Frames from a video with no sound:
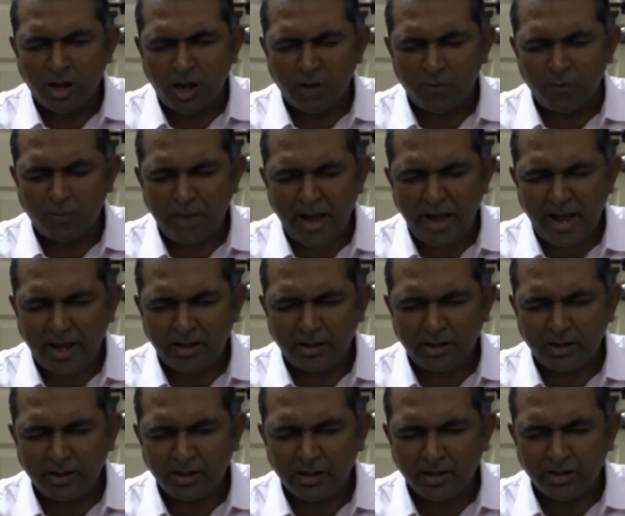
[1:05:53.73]
of a
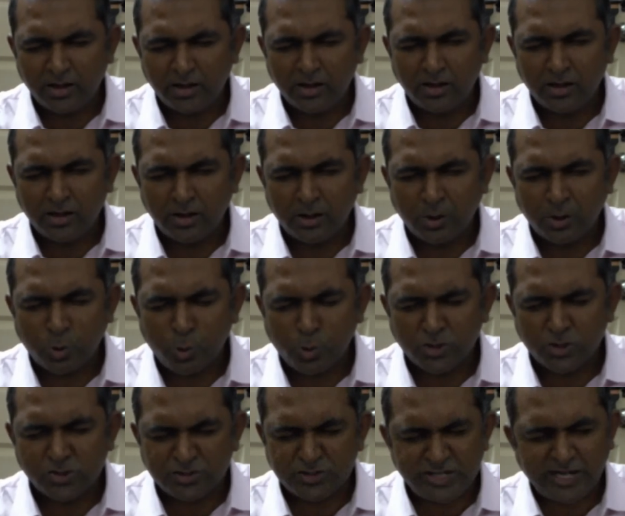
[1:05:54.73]
man who
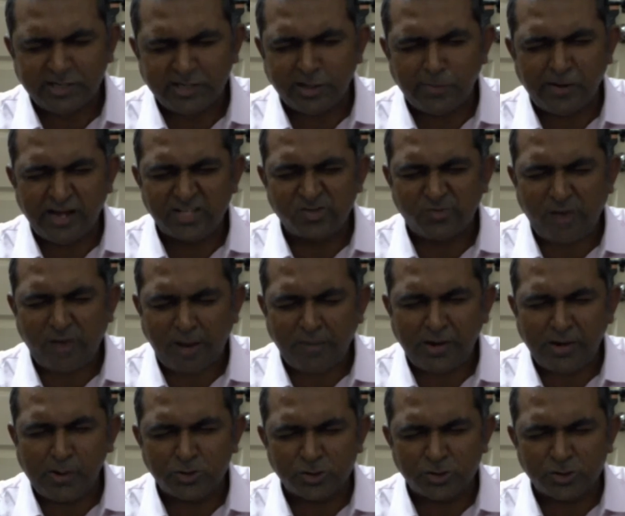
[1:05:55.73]
was rejected by his family.